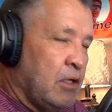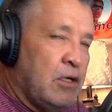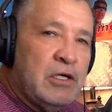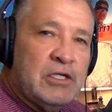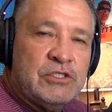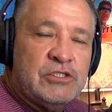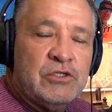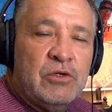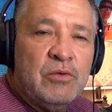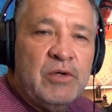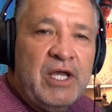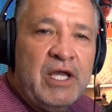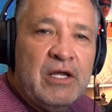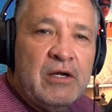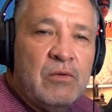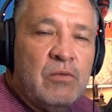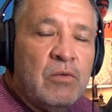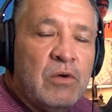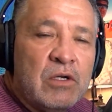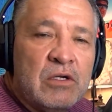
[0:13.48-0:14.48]
So we had
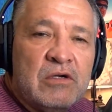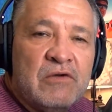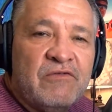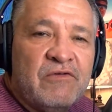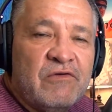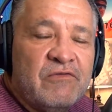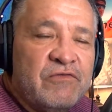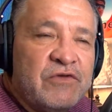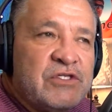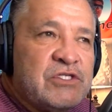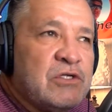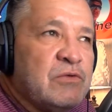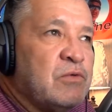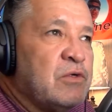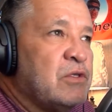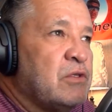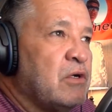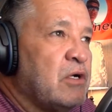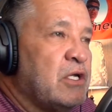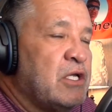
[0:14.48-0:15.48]
a wonderful visit
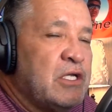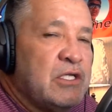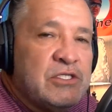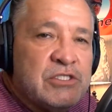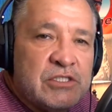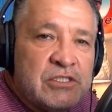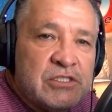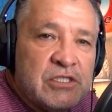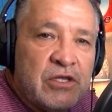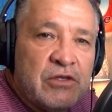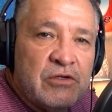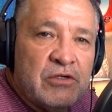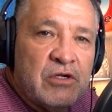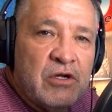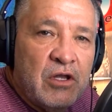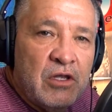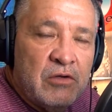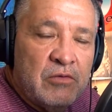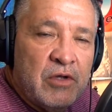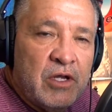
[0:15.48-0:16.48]
with our kids in Southern
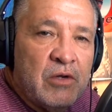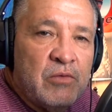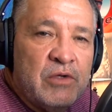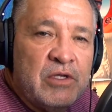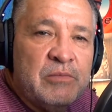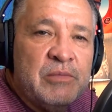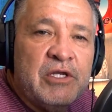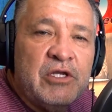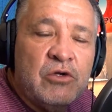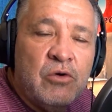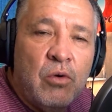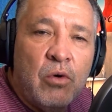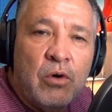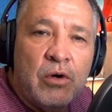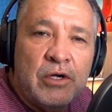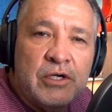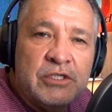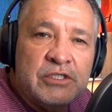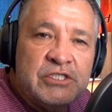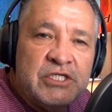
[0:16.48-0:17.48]
Colorado. We'd been
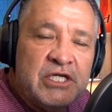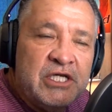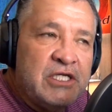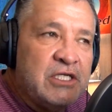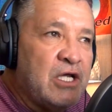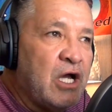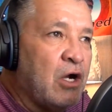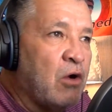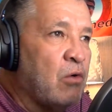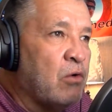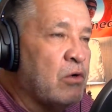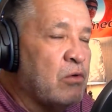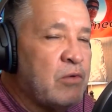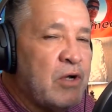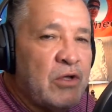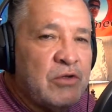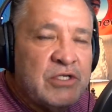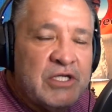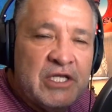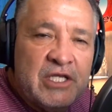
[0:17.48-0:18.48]
quarantined, not going
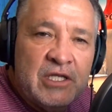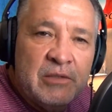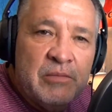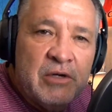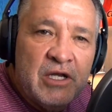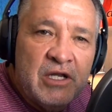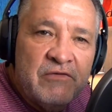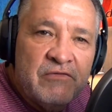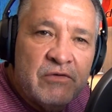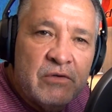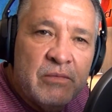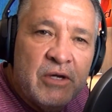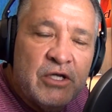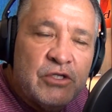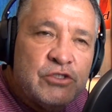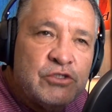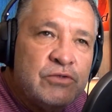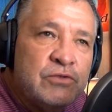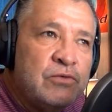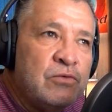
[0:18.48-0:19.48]
around to anybody for
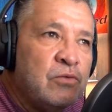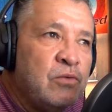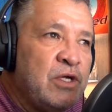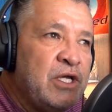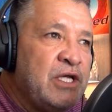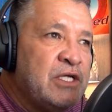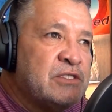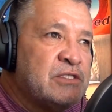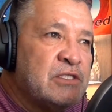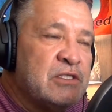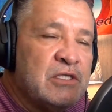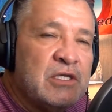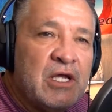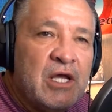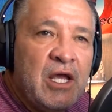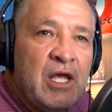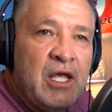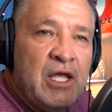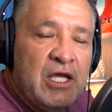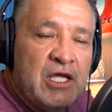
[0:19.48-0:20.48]
about 2 weeks, and
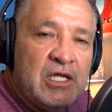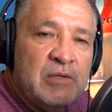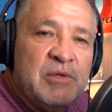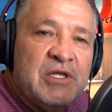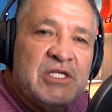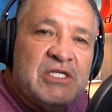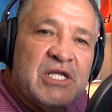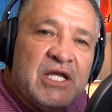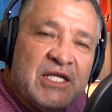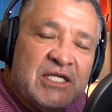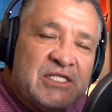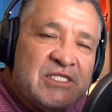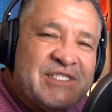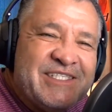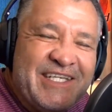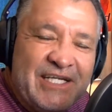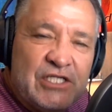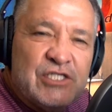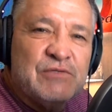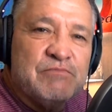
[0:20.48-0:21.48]
it had been like
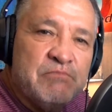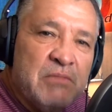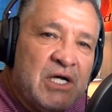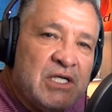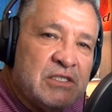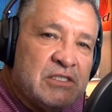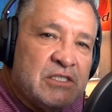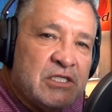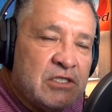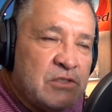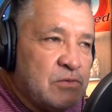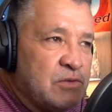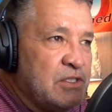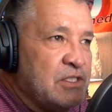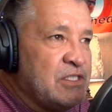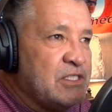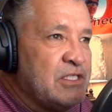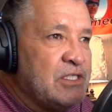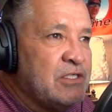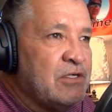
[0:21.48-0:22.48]
6 months since we'd
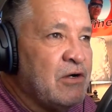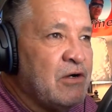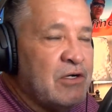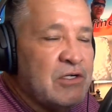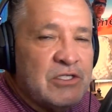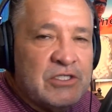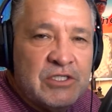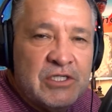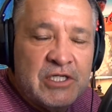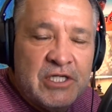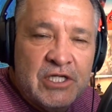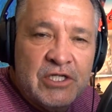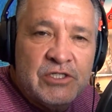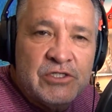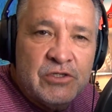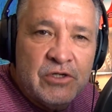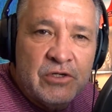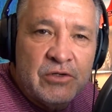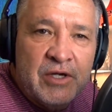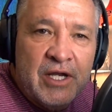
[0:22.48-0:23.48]
seen our kids
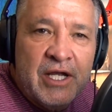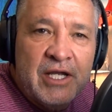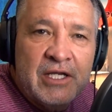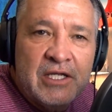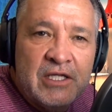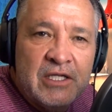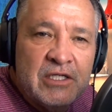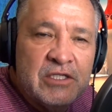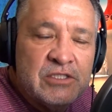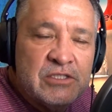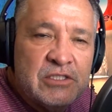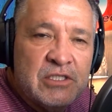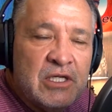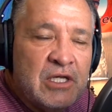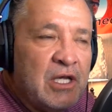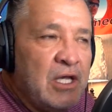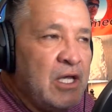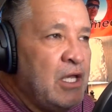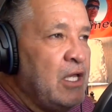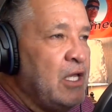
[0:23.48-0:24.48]
or grandkids,
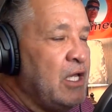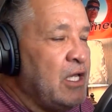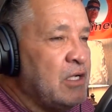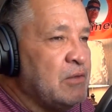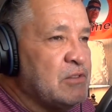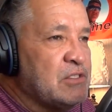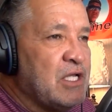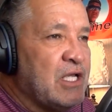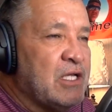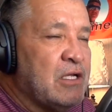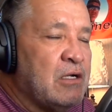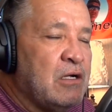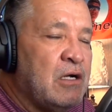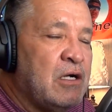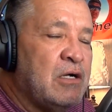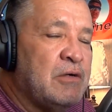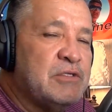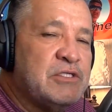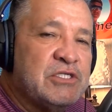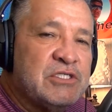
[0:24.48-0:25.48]
and it was like,
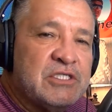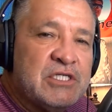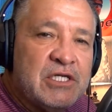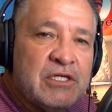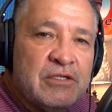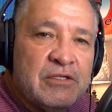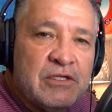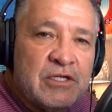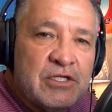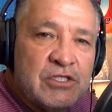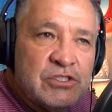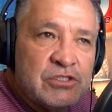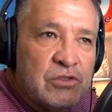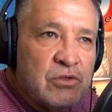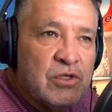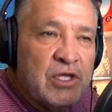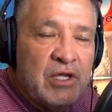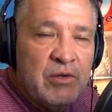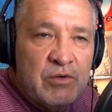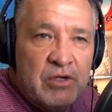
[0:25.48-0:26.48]
it was just killing us. So
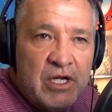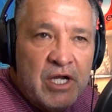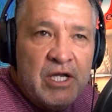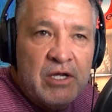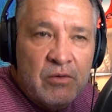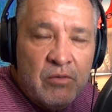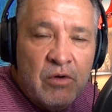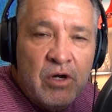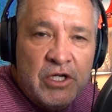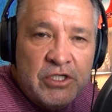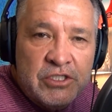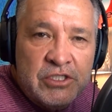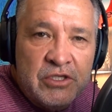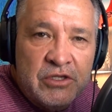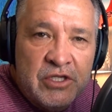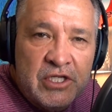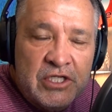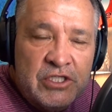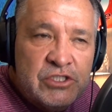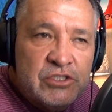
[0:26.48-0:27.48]
they were kind of watching
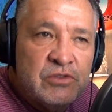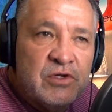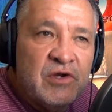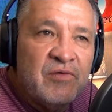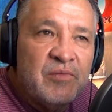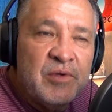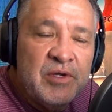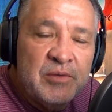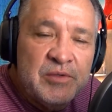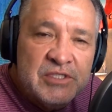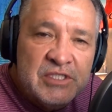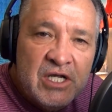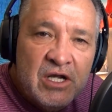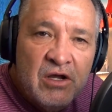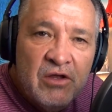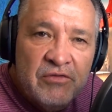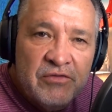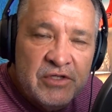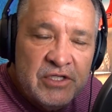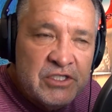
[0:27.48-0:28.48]
things too. Everybody was
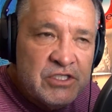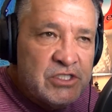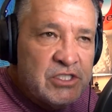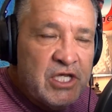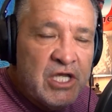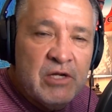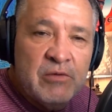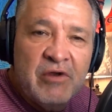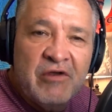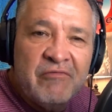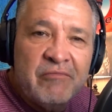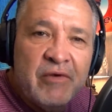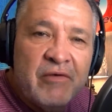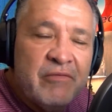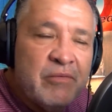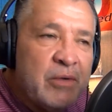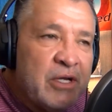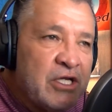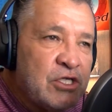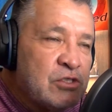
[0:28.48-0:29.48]
healthy and staying away from
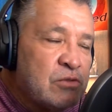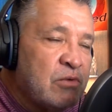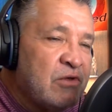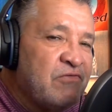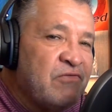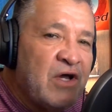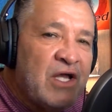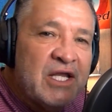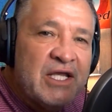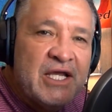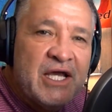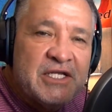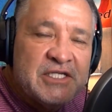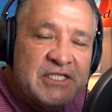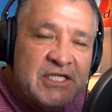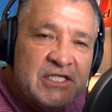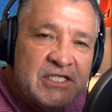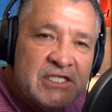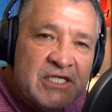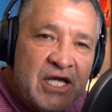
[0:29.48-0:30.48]
everybody, so we finally got to
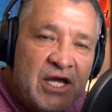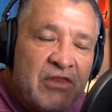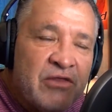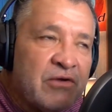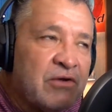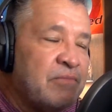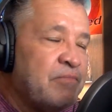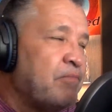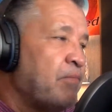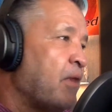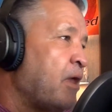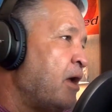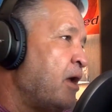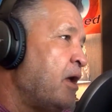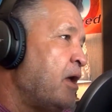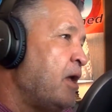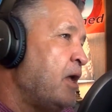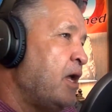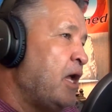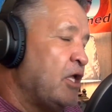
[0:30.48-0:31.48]
get together.
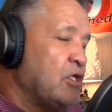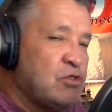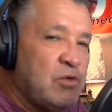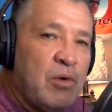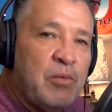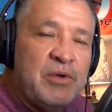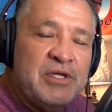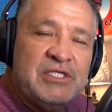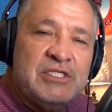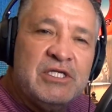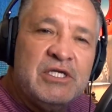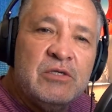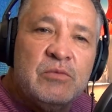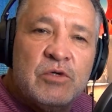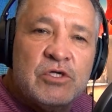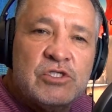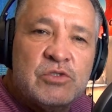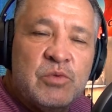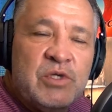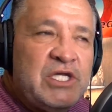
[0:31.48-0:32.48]
And so what we did
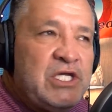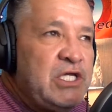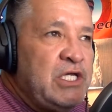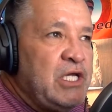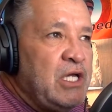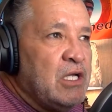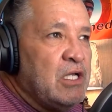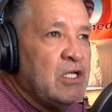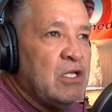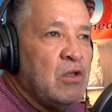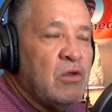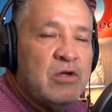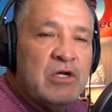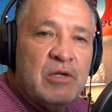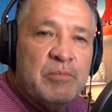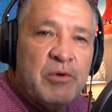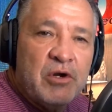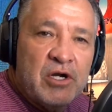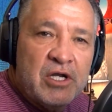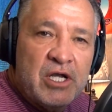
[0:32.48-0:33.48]
was we loaded
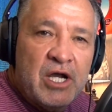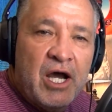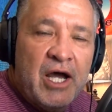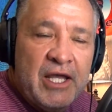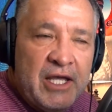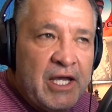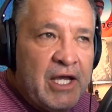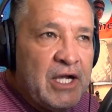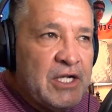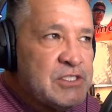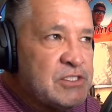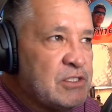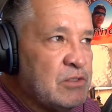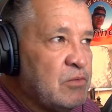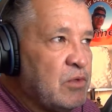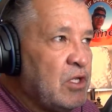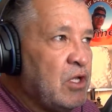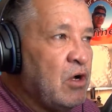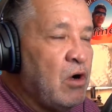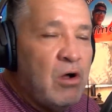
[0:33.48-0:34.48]
up our kayaks and
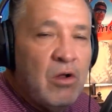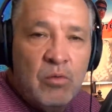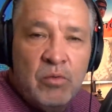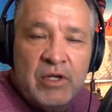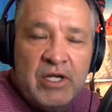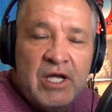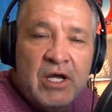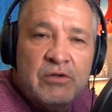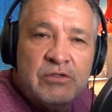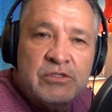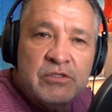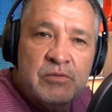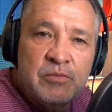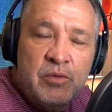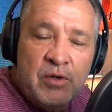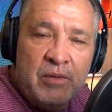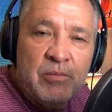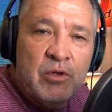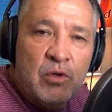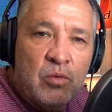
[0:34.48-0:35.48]
we all went out to the
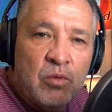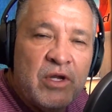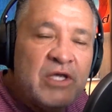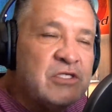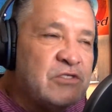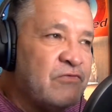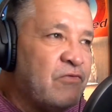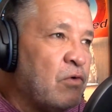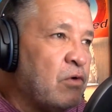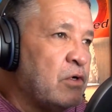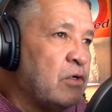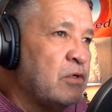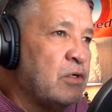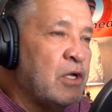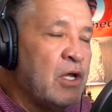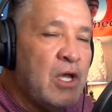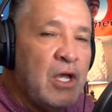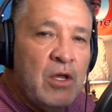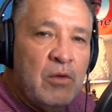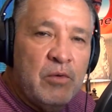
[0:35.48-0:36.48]
Pueblo Reservoir, and
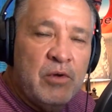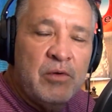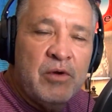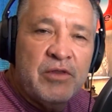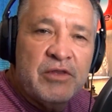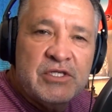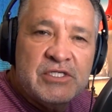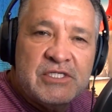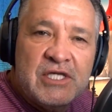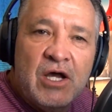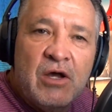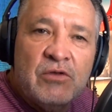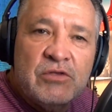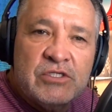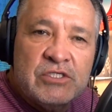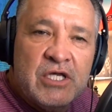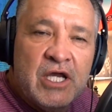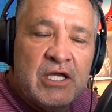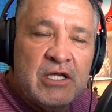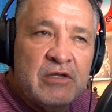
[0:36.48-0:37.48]
we were on the south
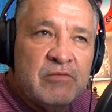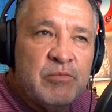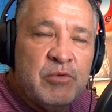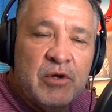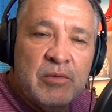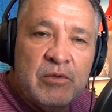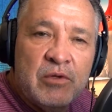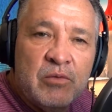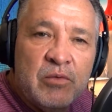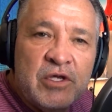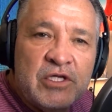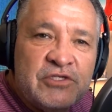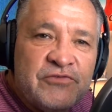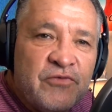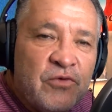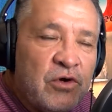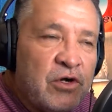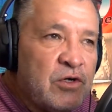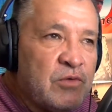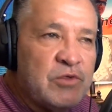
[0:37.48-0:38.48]
side of Pueblo
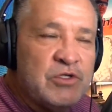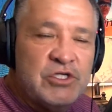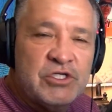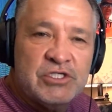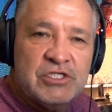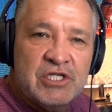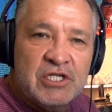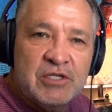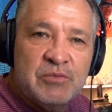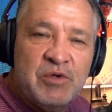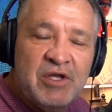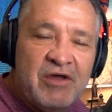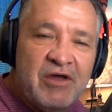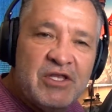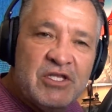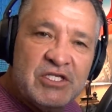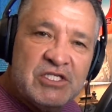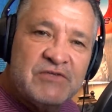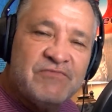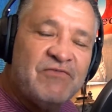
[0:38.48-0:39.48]
Reservoir, and just we
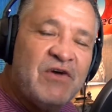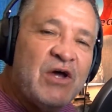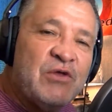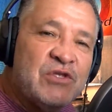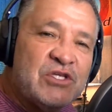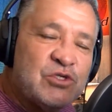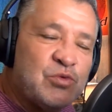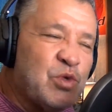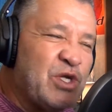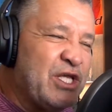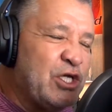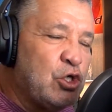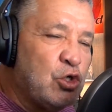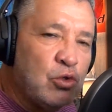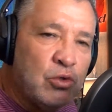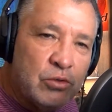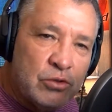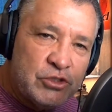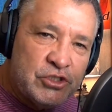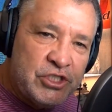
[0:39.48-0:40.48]
found this really
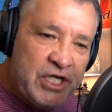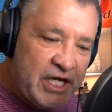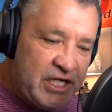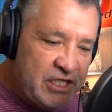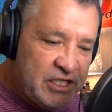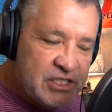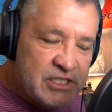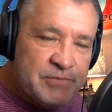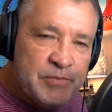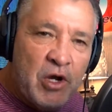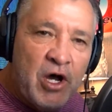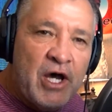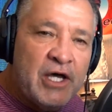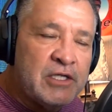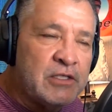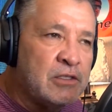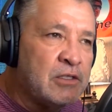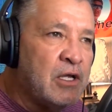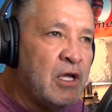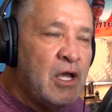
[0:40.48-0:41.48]
cool shady spot,
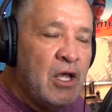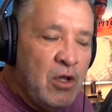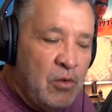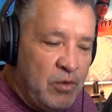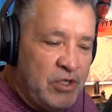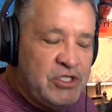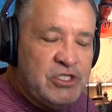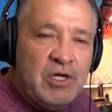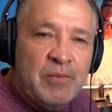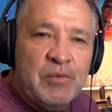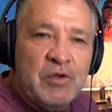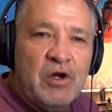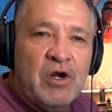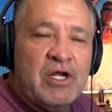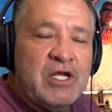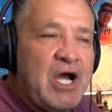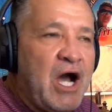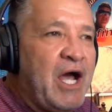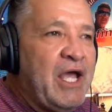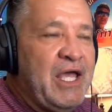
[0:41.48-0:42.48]
and we jump in our
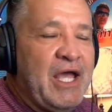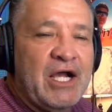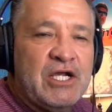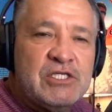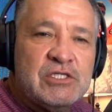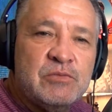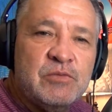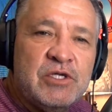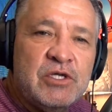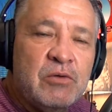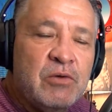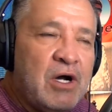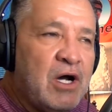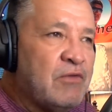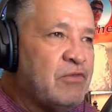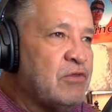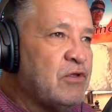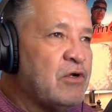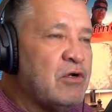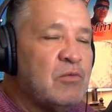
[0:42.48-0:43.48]
kayaks and we go
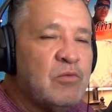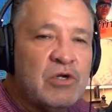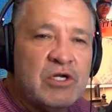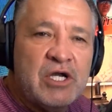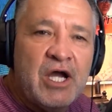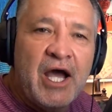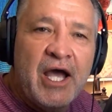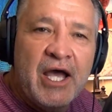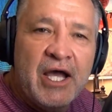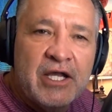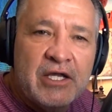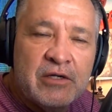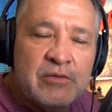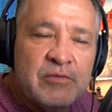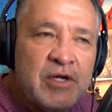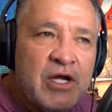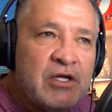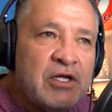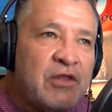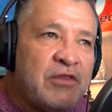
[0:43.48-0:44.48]
out there and we're kayaking
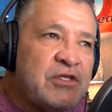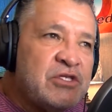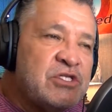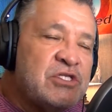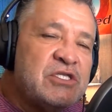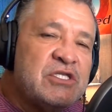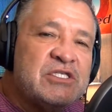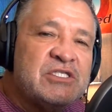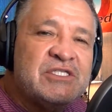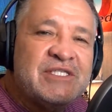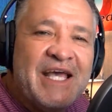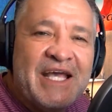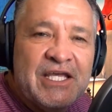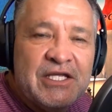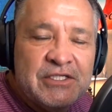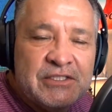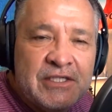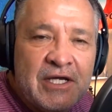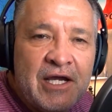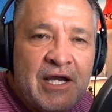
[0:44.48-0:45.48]
around. Now this is the
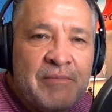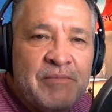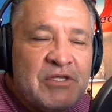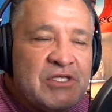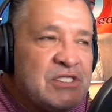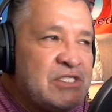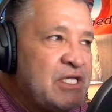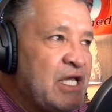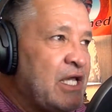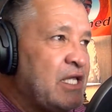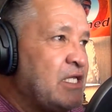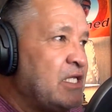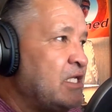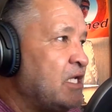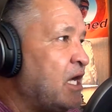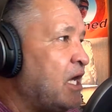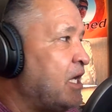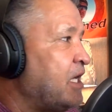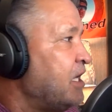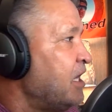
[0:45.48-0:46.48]
second time that Sandy and
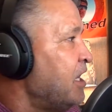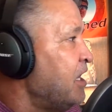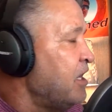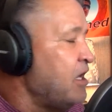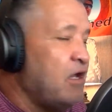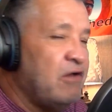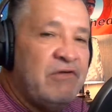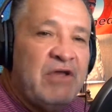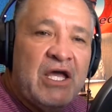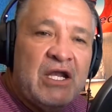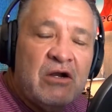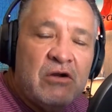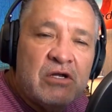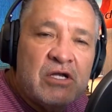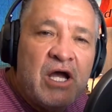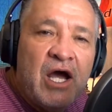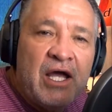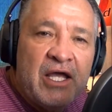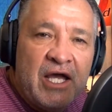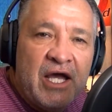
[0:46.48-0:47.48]
I have had our
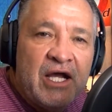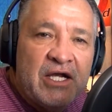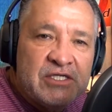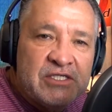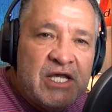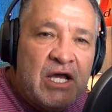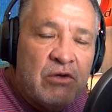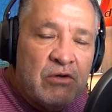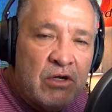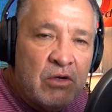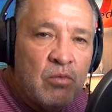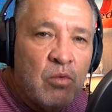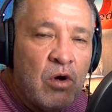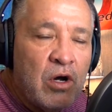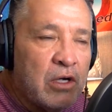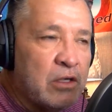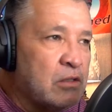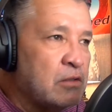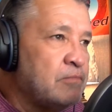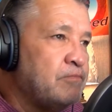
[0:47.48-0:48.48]
kayaks out on
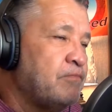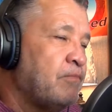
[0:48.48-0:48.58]
water.